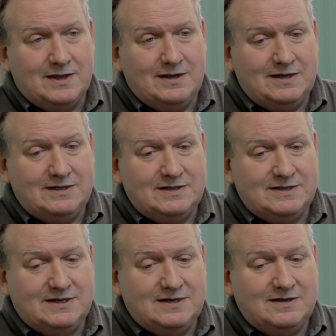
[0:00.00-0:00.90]

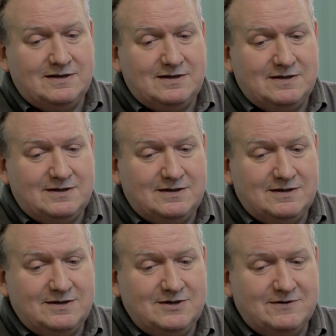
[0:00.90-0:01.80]
And,
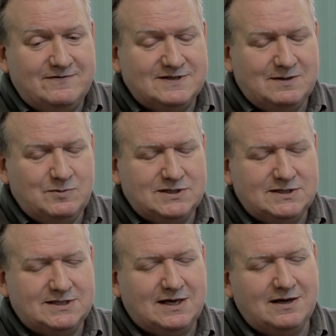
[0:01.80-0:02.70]
you know, for someone
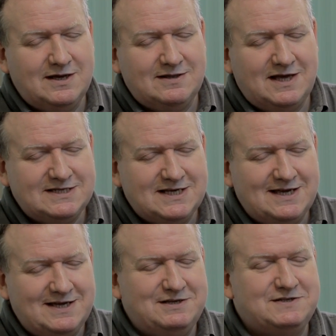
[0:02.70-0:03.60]
to die at that
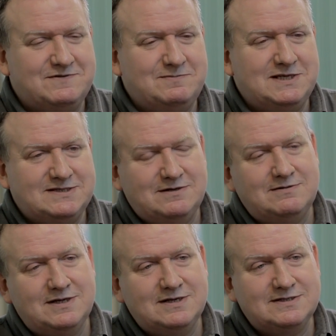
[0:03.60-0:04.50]
age from this
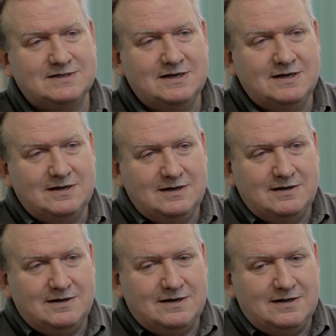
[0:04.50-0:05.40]
illness,
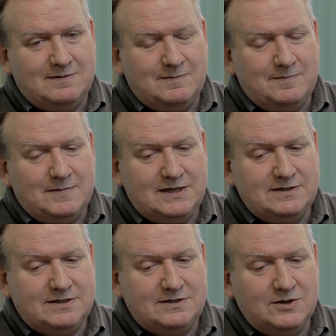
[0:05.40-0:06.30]

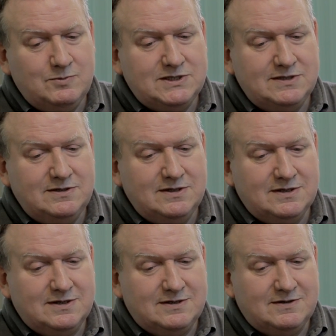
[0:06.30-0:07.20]
and
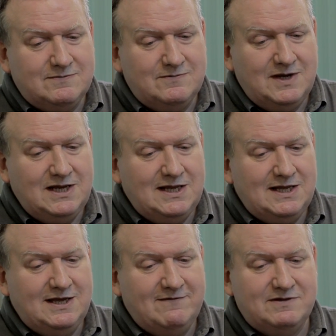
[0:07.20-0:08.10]
nobody
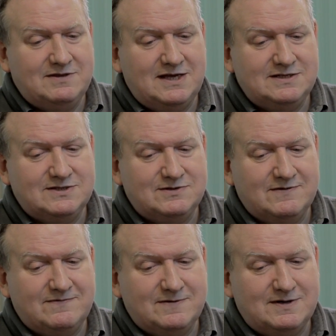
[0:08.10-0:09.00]
really even then sort
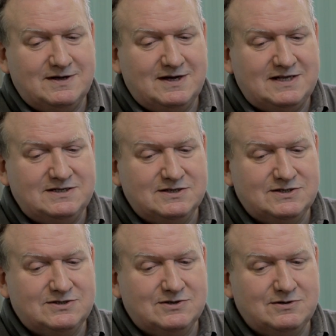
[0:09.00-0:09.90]
of
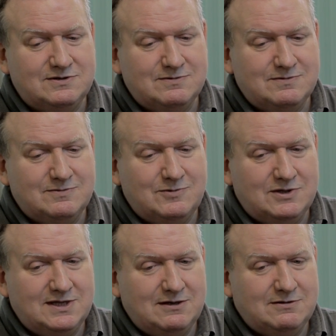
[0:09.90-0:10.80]
understood
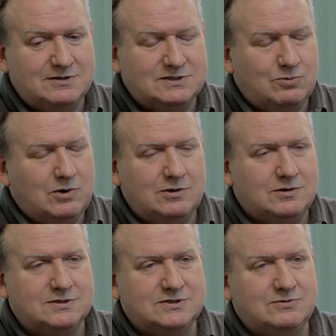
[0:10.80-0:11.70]
what the illness
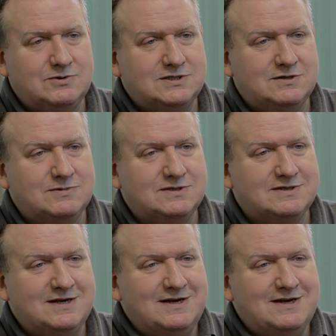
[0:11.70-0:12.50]
was or what it was